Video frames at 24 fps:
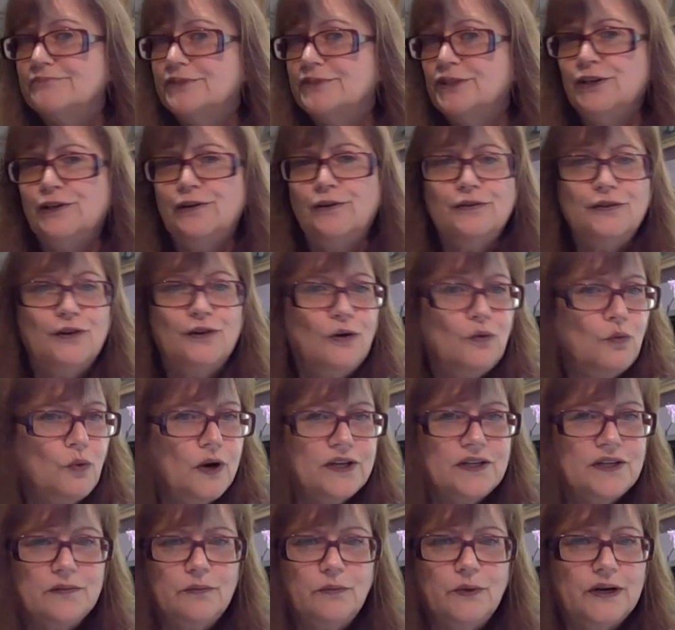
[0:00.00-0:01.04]
you don't know
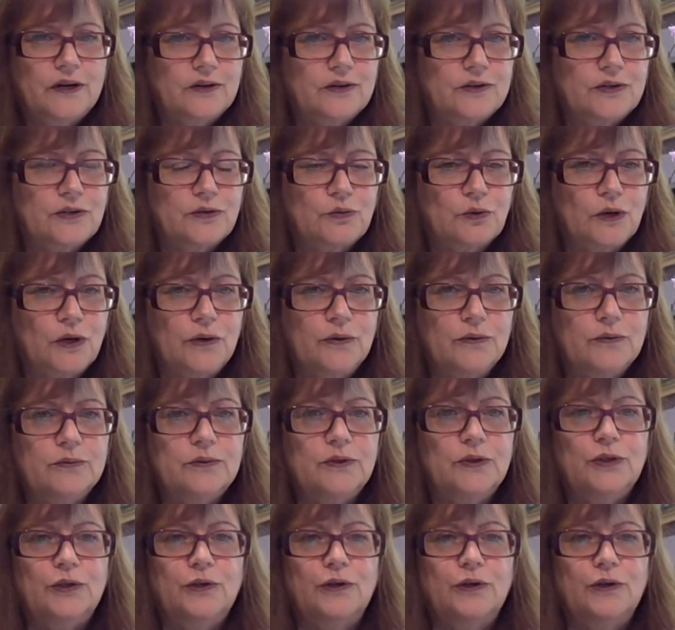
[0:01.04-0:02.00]
where it's grown.